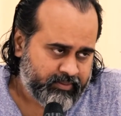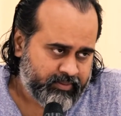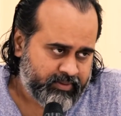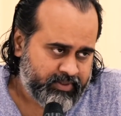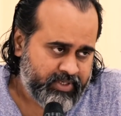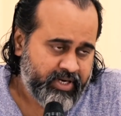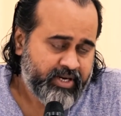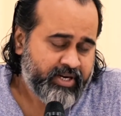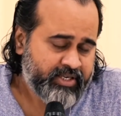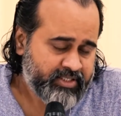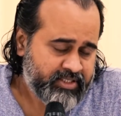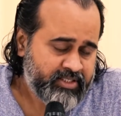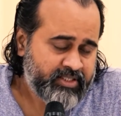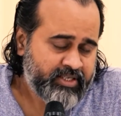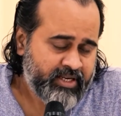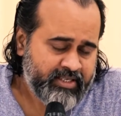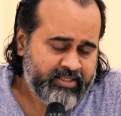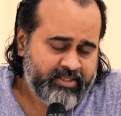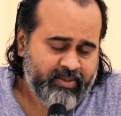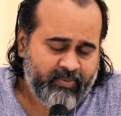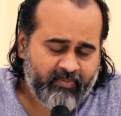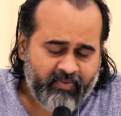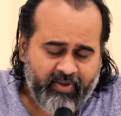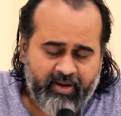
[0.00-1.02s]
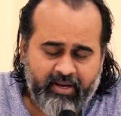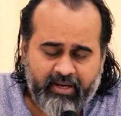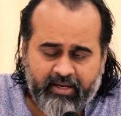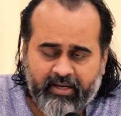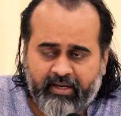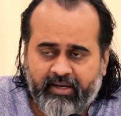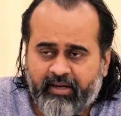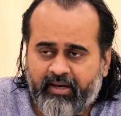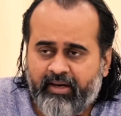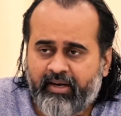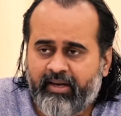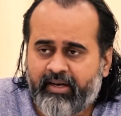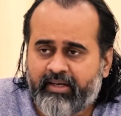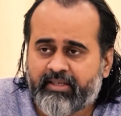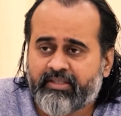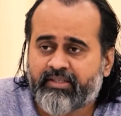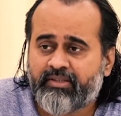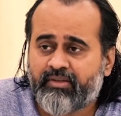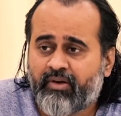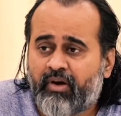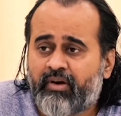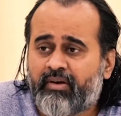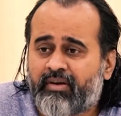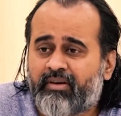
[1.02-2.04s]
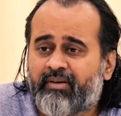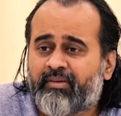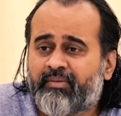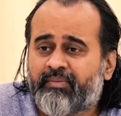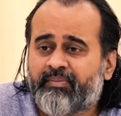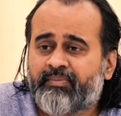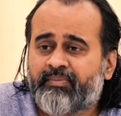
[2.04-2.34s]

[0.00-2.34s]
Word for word: Sri Krishna tells him very clearly it's not